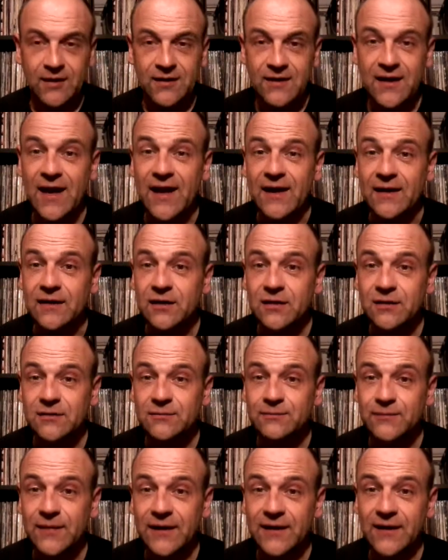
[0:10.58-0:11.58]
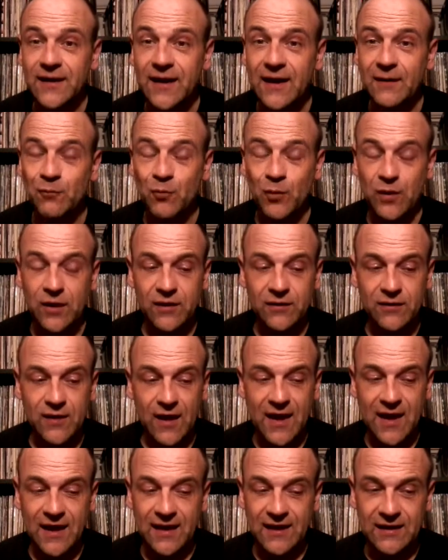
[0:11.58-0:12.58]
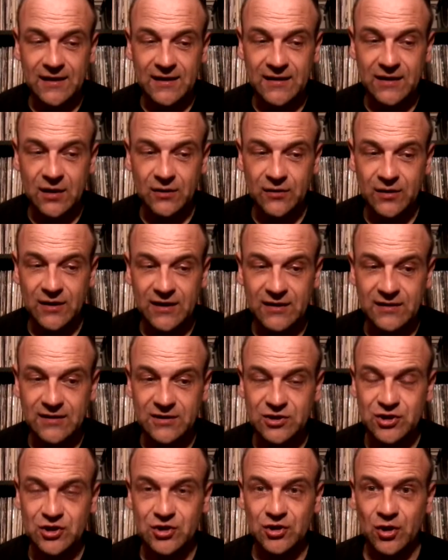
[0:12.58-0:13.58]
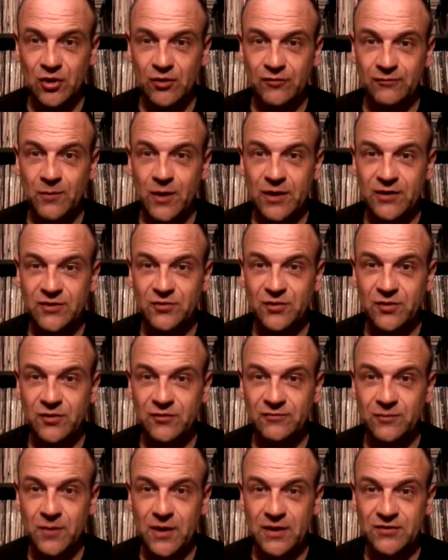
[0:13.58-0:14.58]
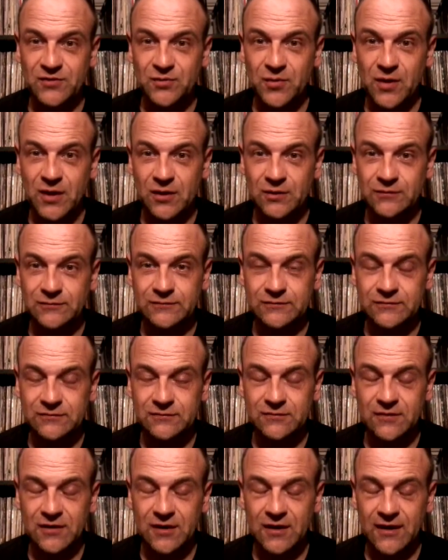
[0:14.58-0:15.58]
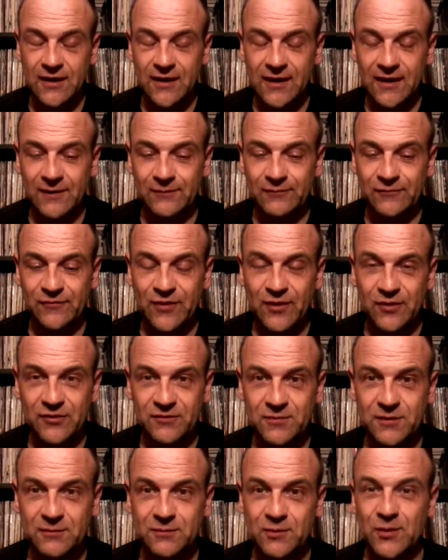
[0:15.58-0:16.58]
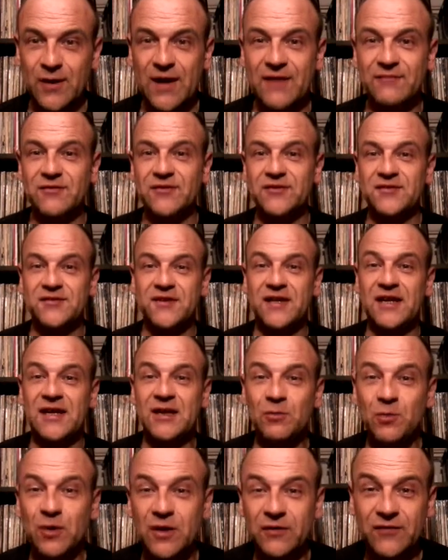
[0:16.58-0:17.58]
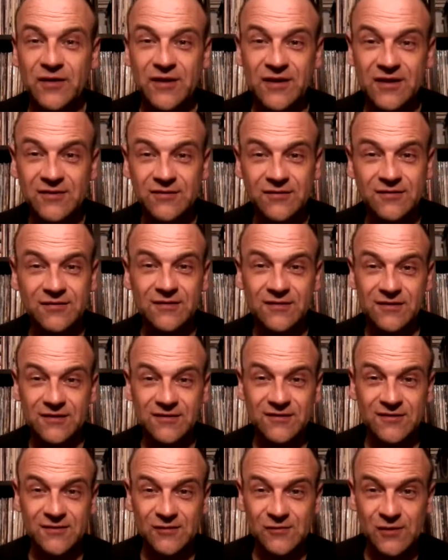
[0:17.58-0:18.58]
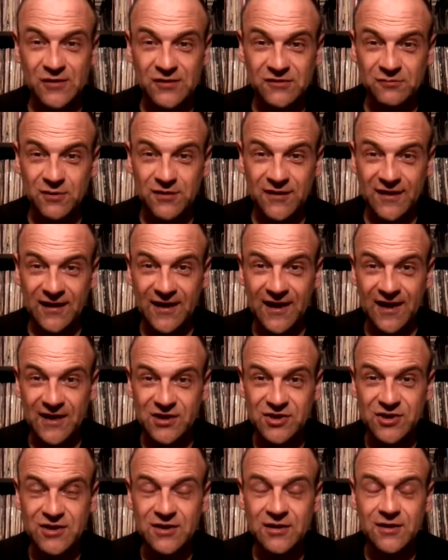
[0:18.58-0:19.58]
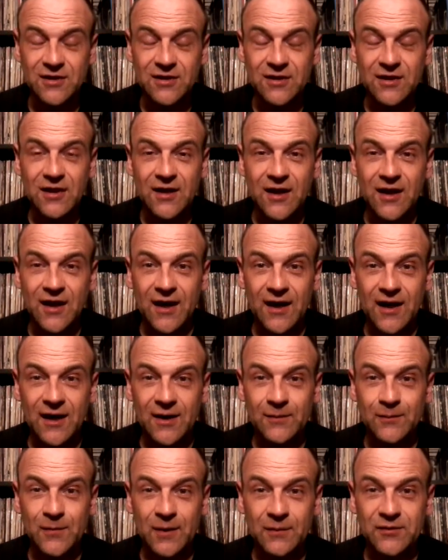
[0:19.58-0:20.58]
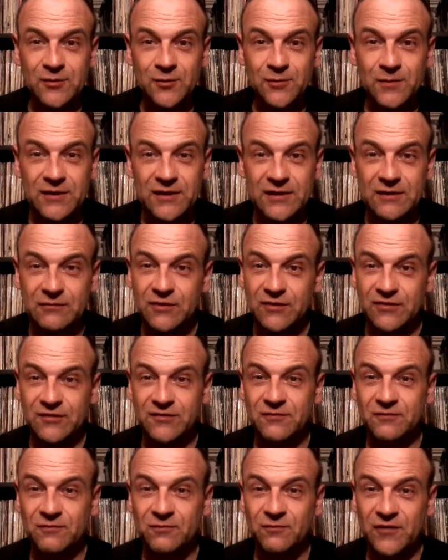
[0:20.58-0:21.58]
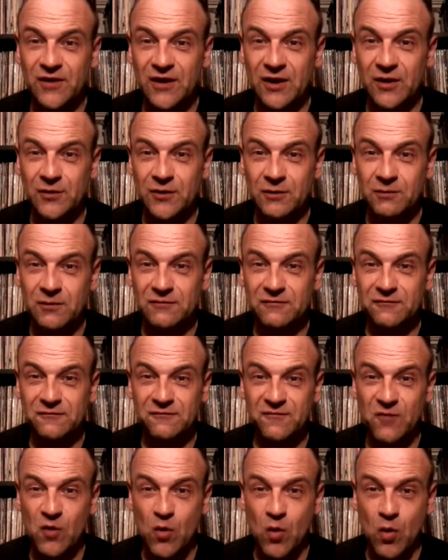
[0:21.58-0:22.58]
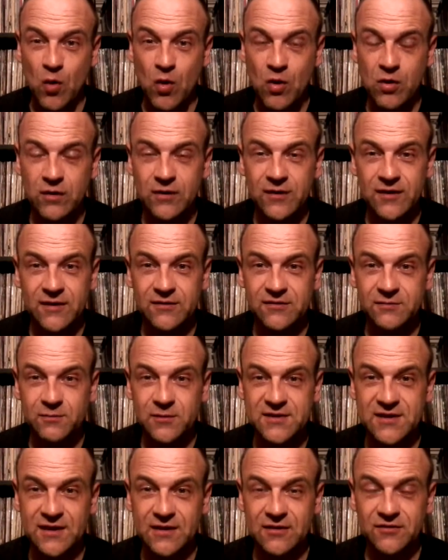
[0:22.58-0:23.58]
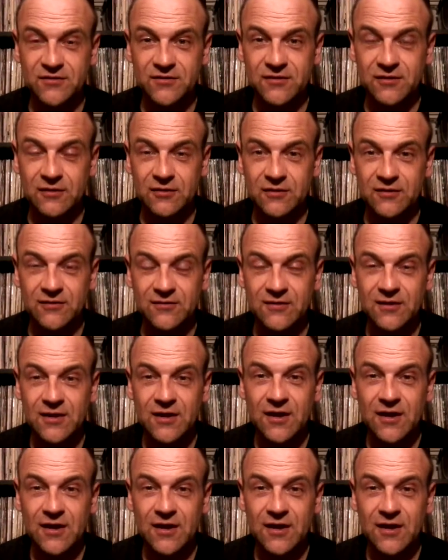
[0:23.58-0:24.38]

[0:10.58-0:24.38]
yeah, back again with another edition of my 12 by 12. For those people who haven't seen one of these, and this is the first one they're catching, I do believe this is video number 4 in this particular series.